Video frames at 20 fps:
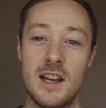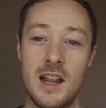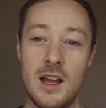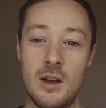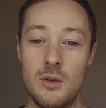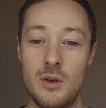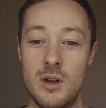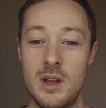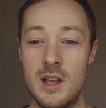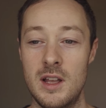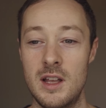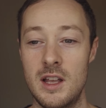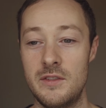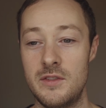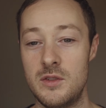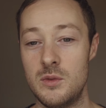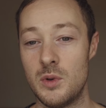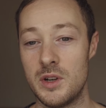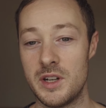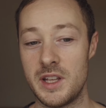Now,
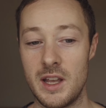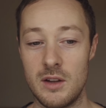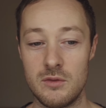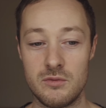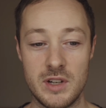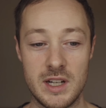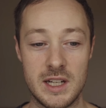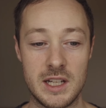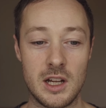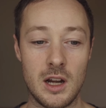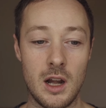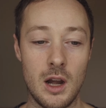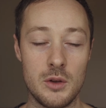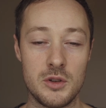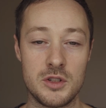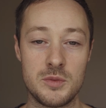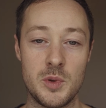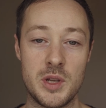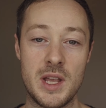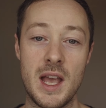if you want to get really
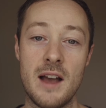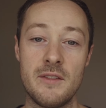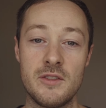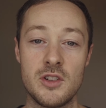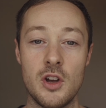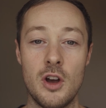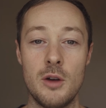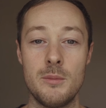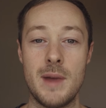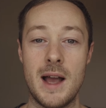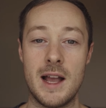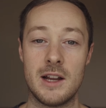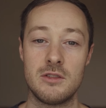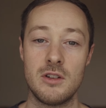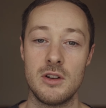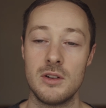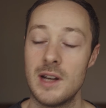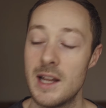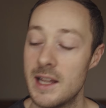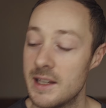close but you haven't got a
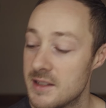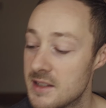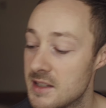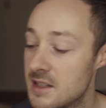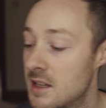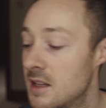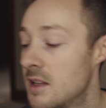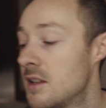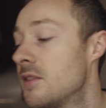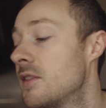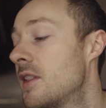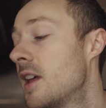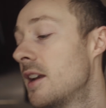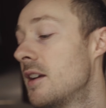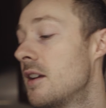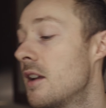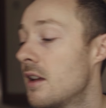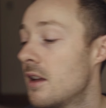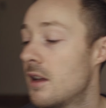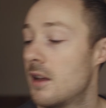macro lens,
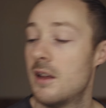then